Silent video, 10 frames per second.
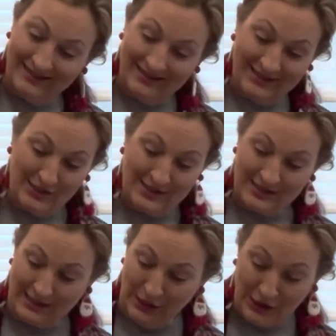It
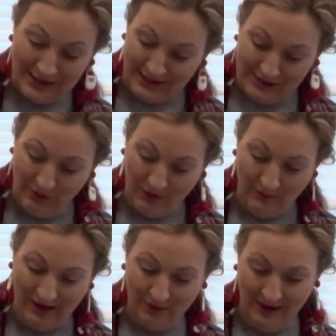just irritates me when I
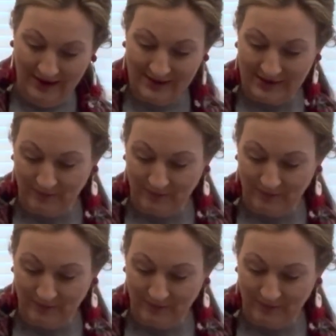make a mess.